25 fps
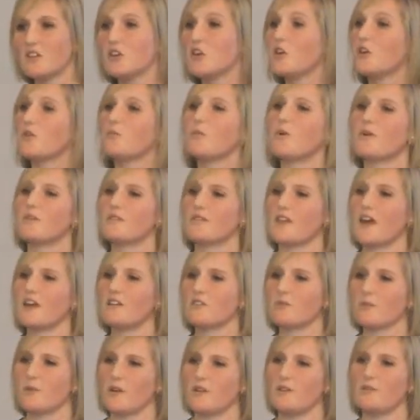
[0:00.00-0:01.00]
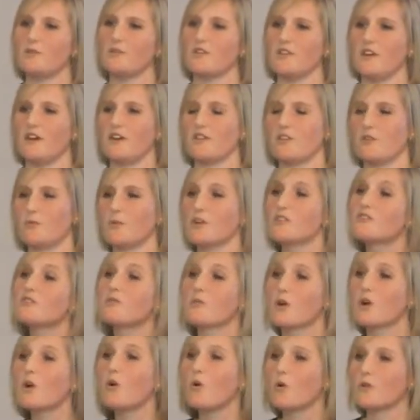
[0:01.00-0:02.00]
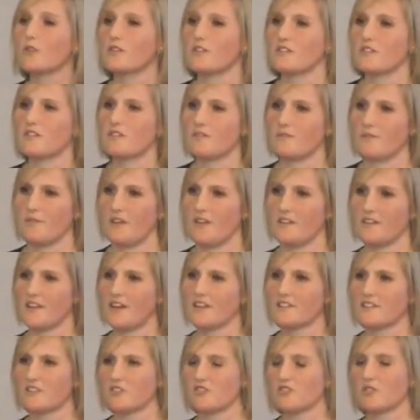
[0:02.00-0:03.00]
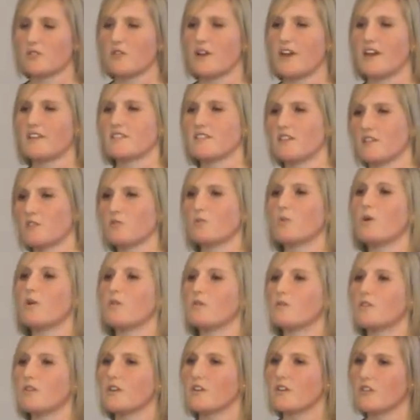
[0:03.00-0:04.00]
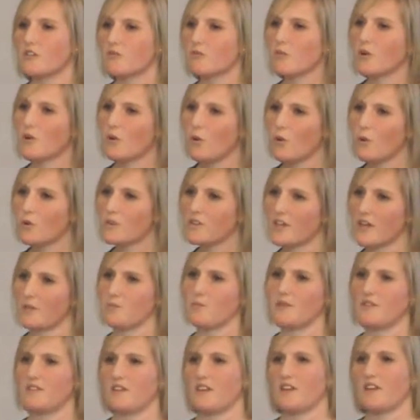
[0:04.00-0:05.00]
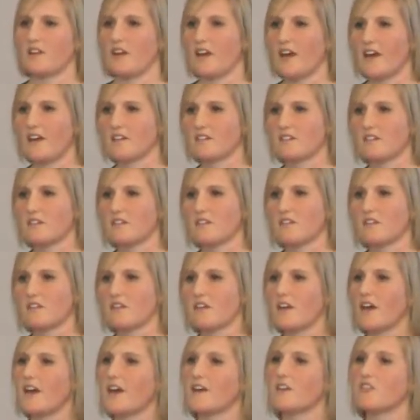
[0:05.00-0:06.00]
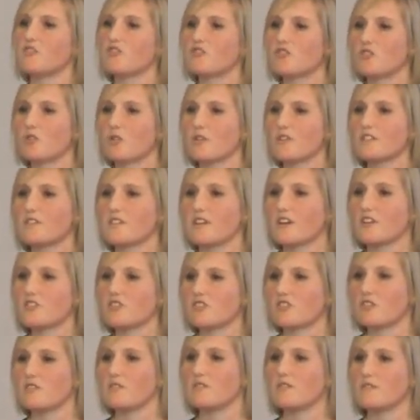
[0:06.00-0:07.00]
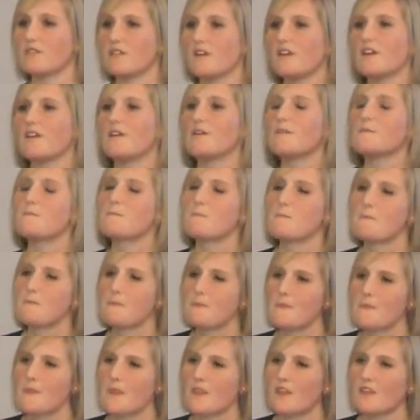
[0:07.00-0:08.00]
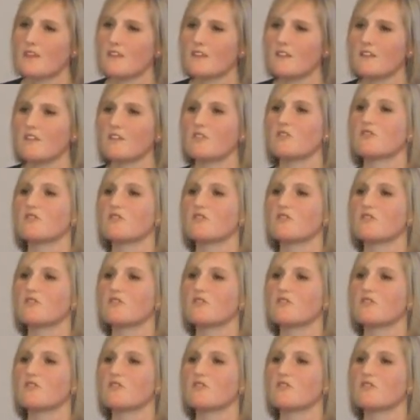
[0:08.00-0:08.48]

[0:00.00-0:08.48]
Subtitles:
You want to record it in that digital asset will. You'd record that particular asset. But whose laws will govern that asset?